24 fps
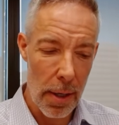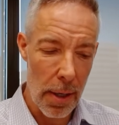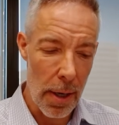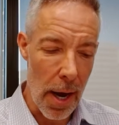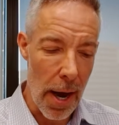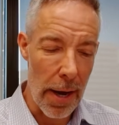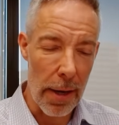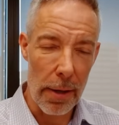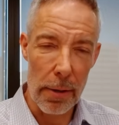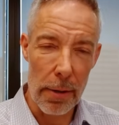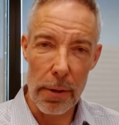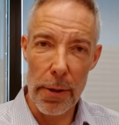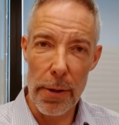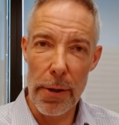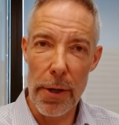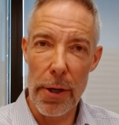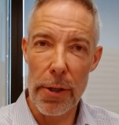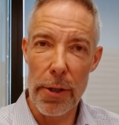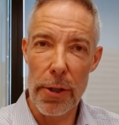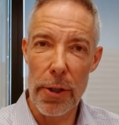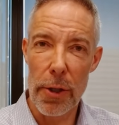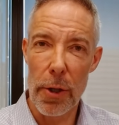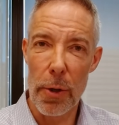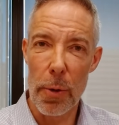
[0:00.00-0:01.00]

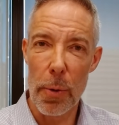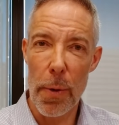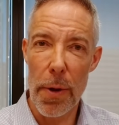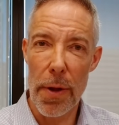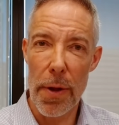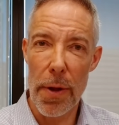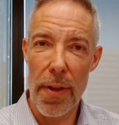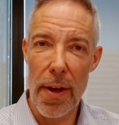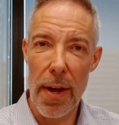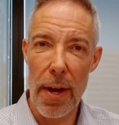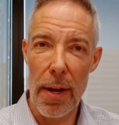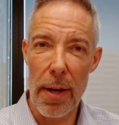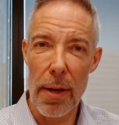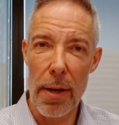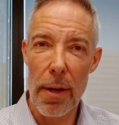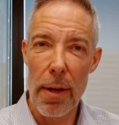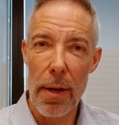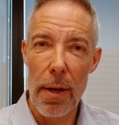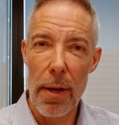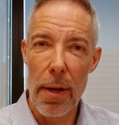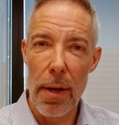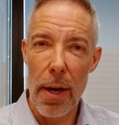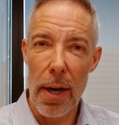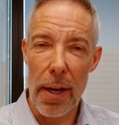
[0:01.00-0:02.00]
alluded to with a
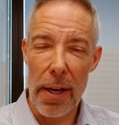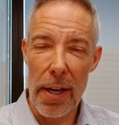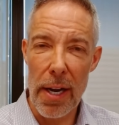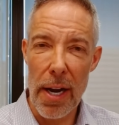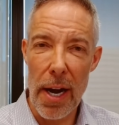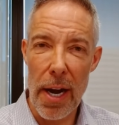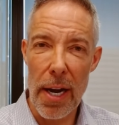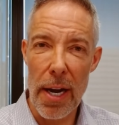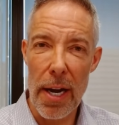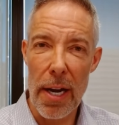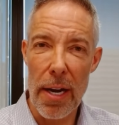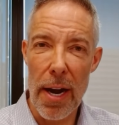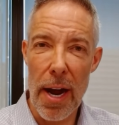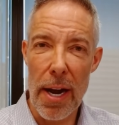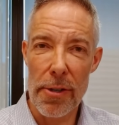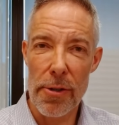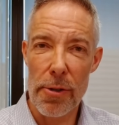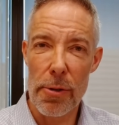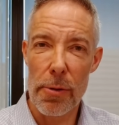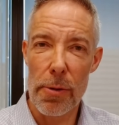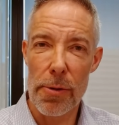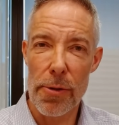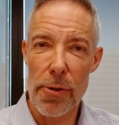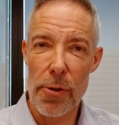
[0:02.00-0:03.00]
Canadian
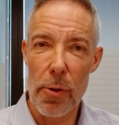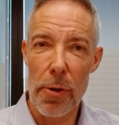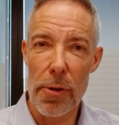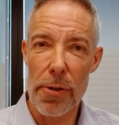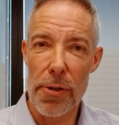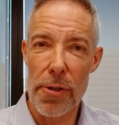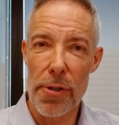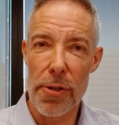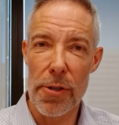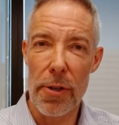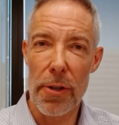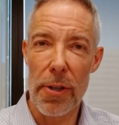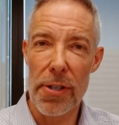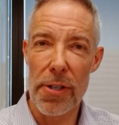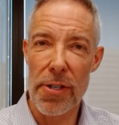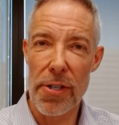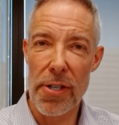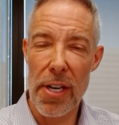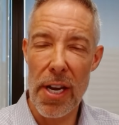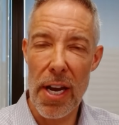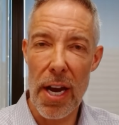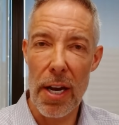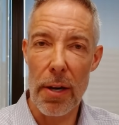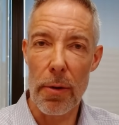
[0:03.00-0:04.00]
Natural Resources or a
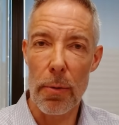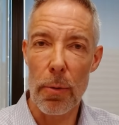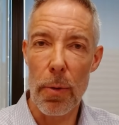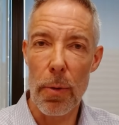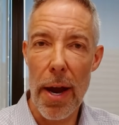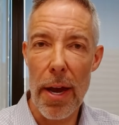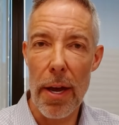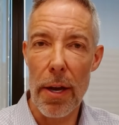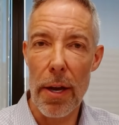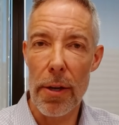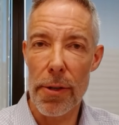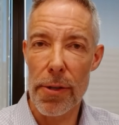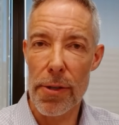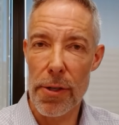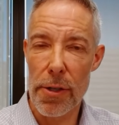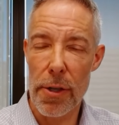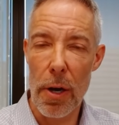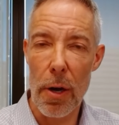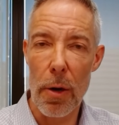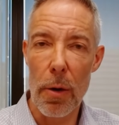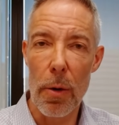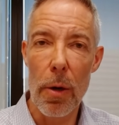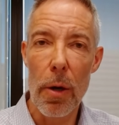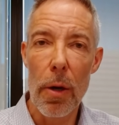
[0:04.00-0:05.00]
CN Rail.
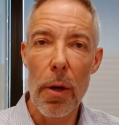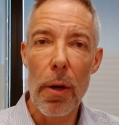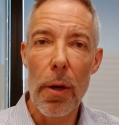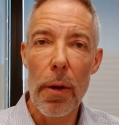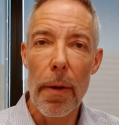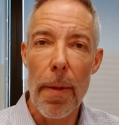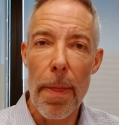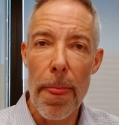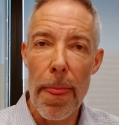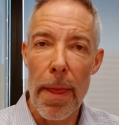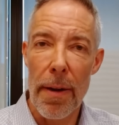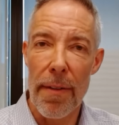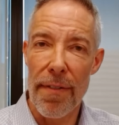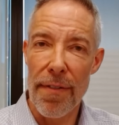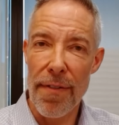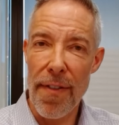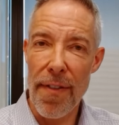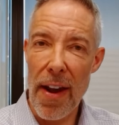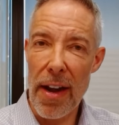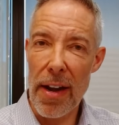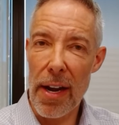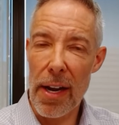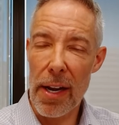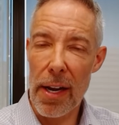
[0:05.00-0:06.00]
So
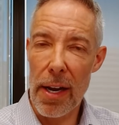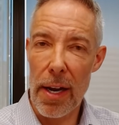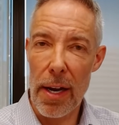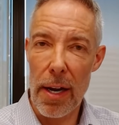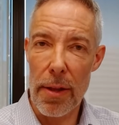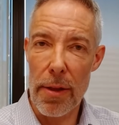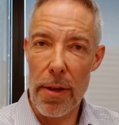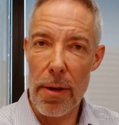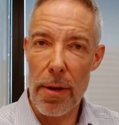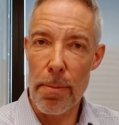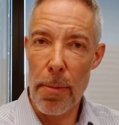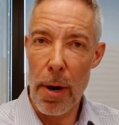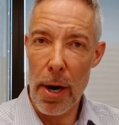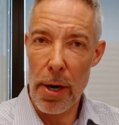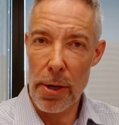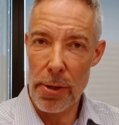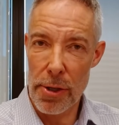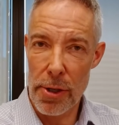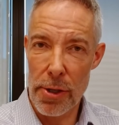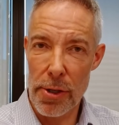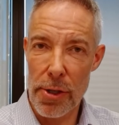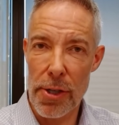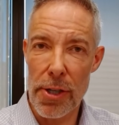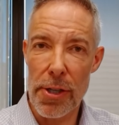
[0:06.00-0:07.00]
fading it at the
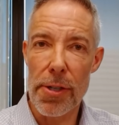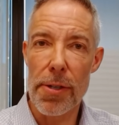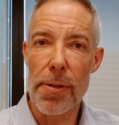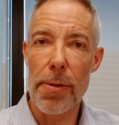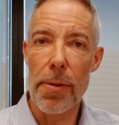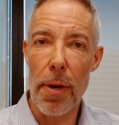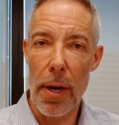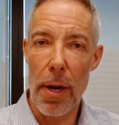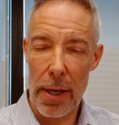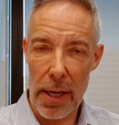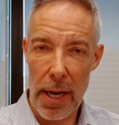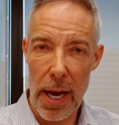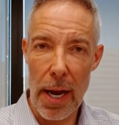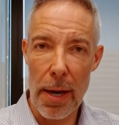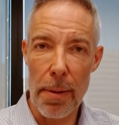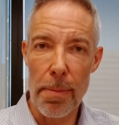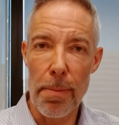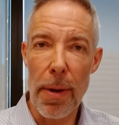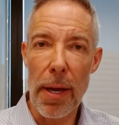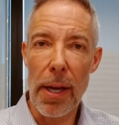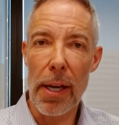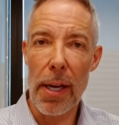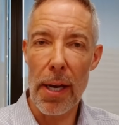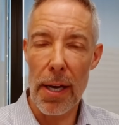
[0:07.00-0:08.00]
margin just,
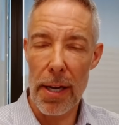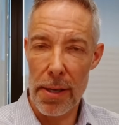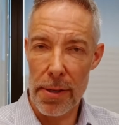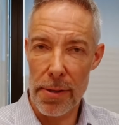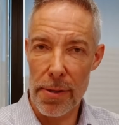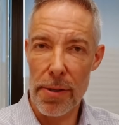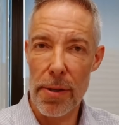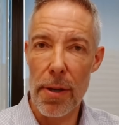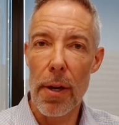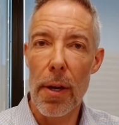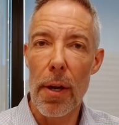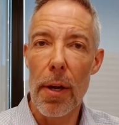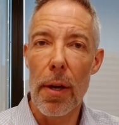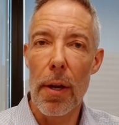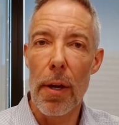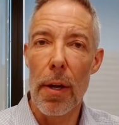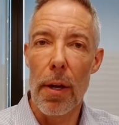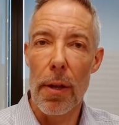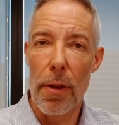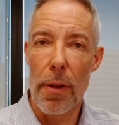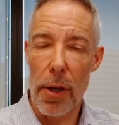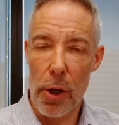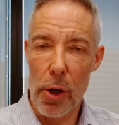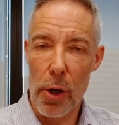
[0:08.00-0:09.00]
again, because
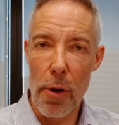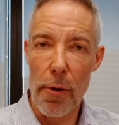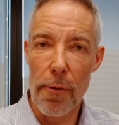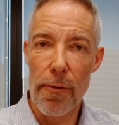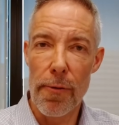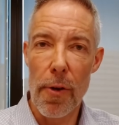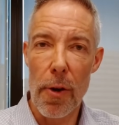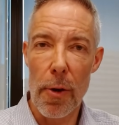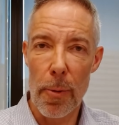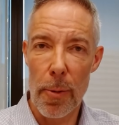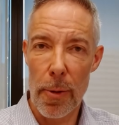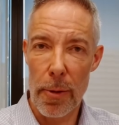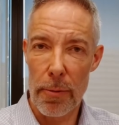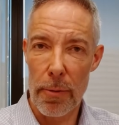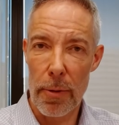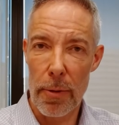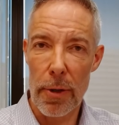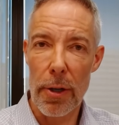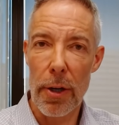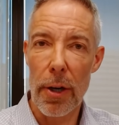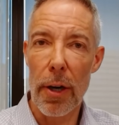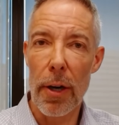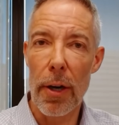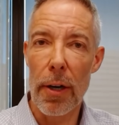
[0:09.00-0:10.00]
the go-forward
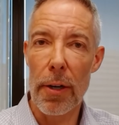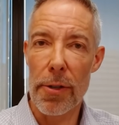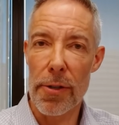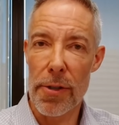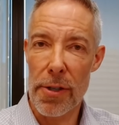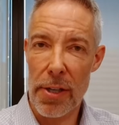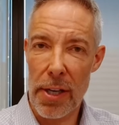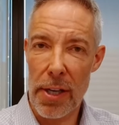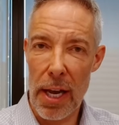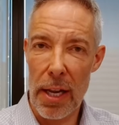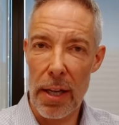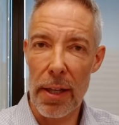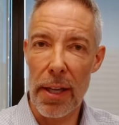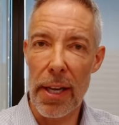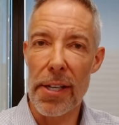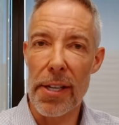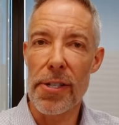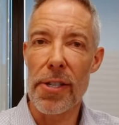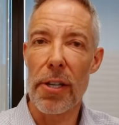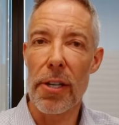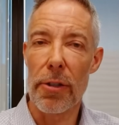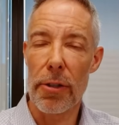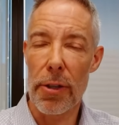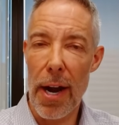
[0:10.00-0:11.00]
returns get
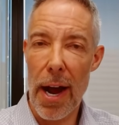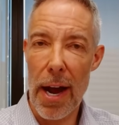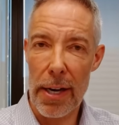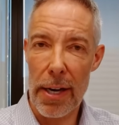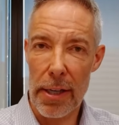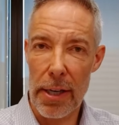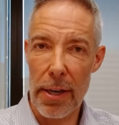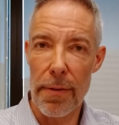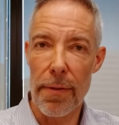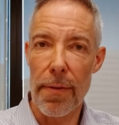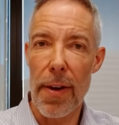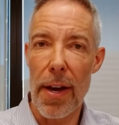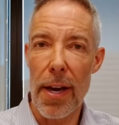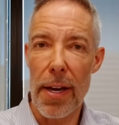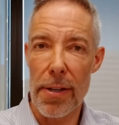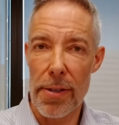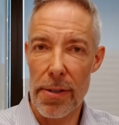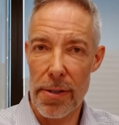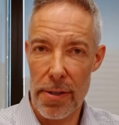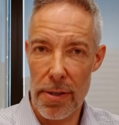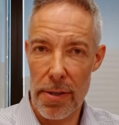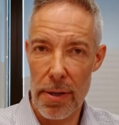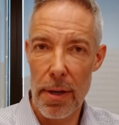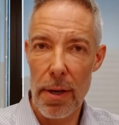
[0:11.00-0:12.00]
less attractive
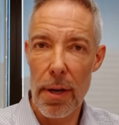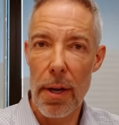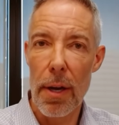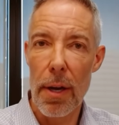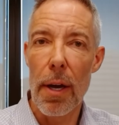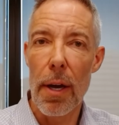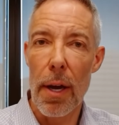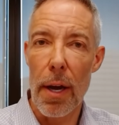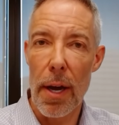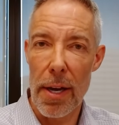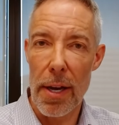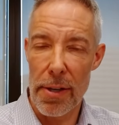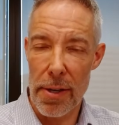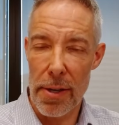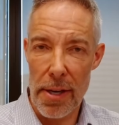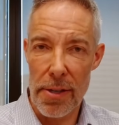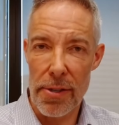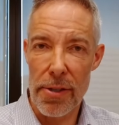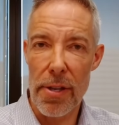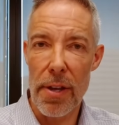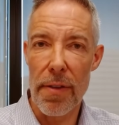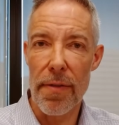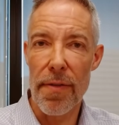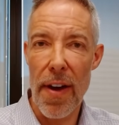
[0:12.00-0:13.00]
as
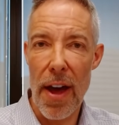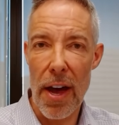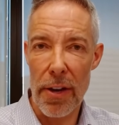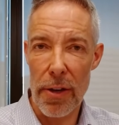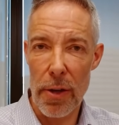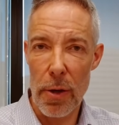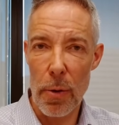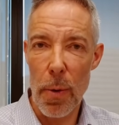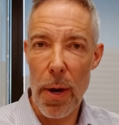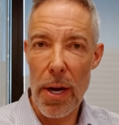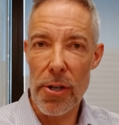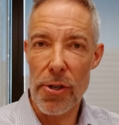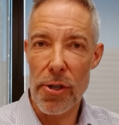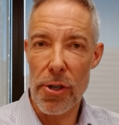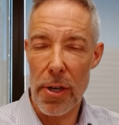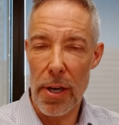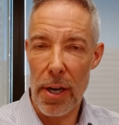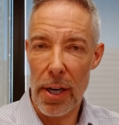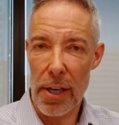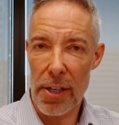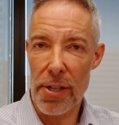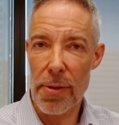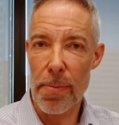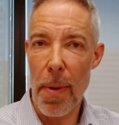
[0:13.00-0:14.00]
the valuation
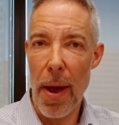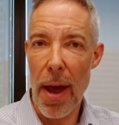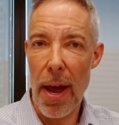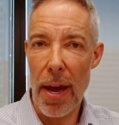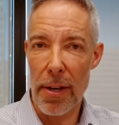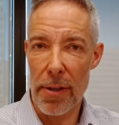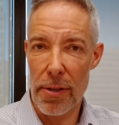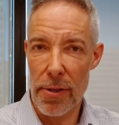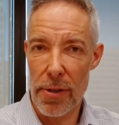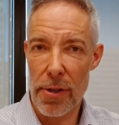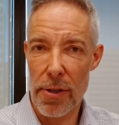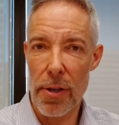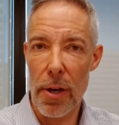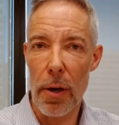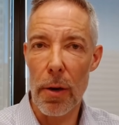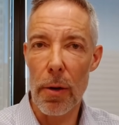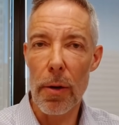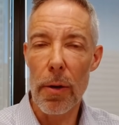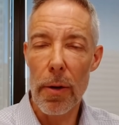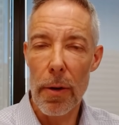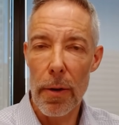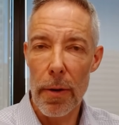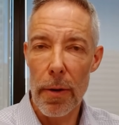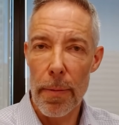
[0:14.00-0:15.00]
expands.
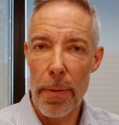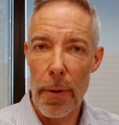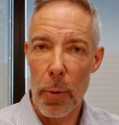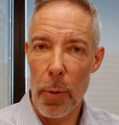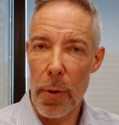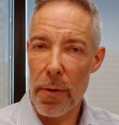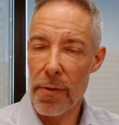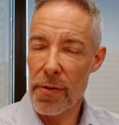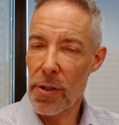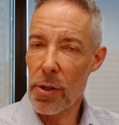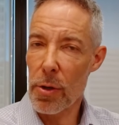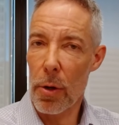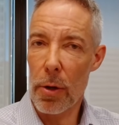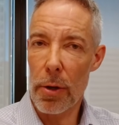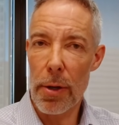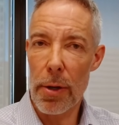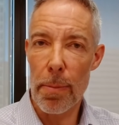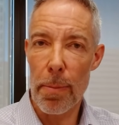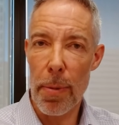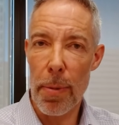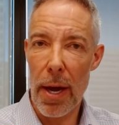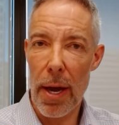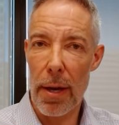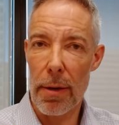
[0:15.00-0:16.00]
So we've sold a
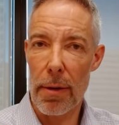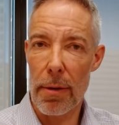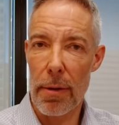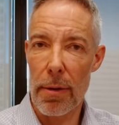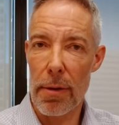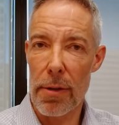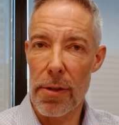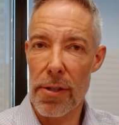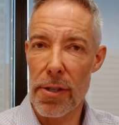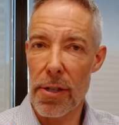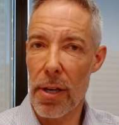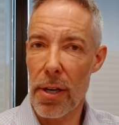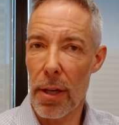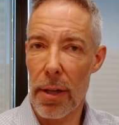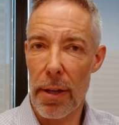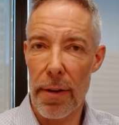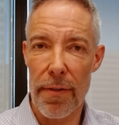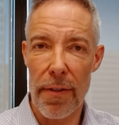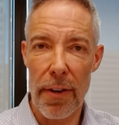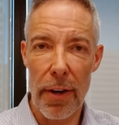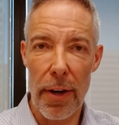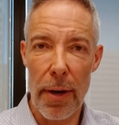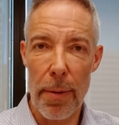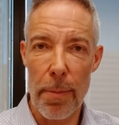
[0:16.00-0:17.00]
bit, still a
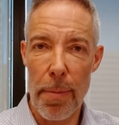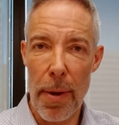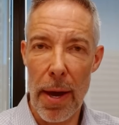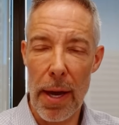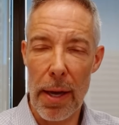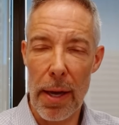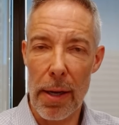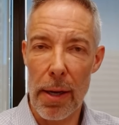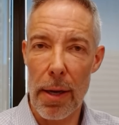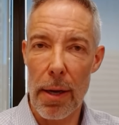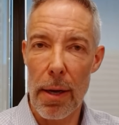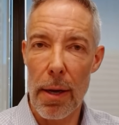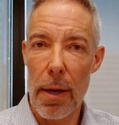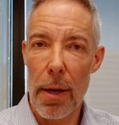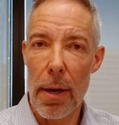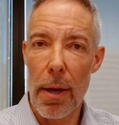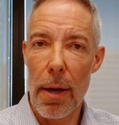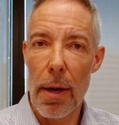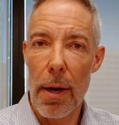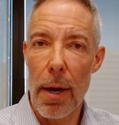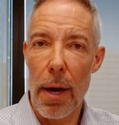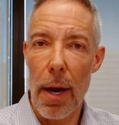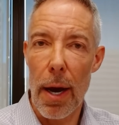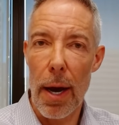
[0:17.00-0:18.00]
very big
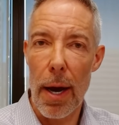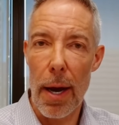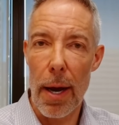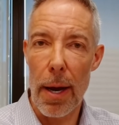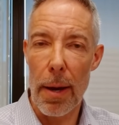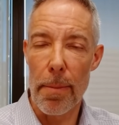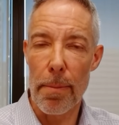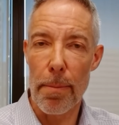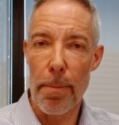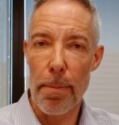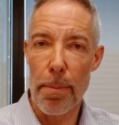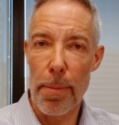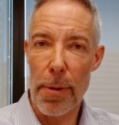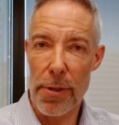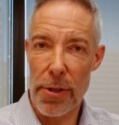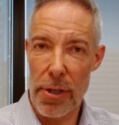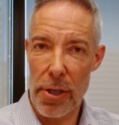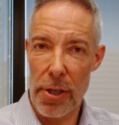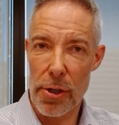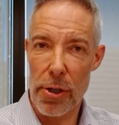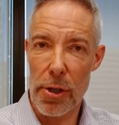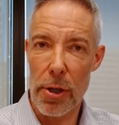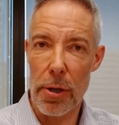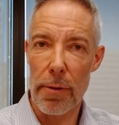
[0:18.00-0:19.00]

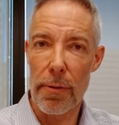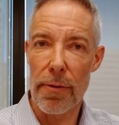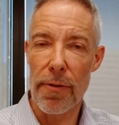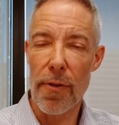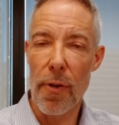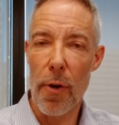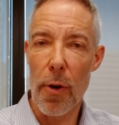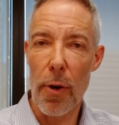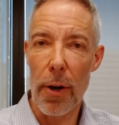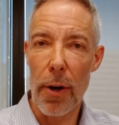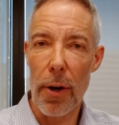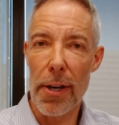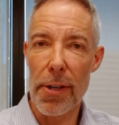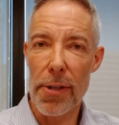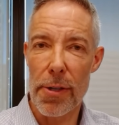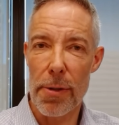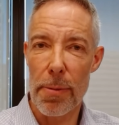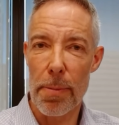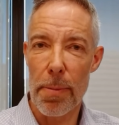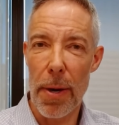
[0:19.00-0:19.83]
position for us.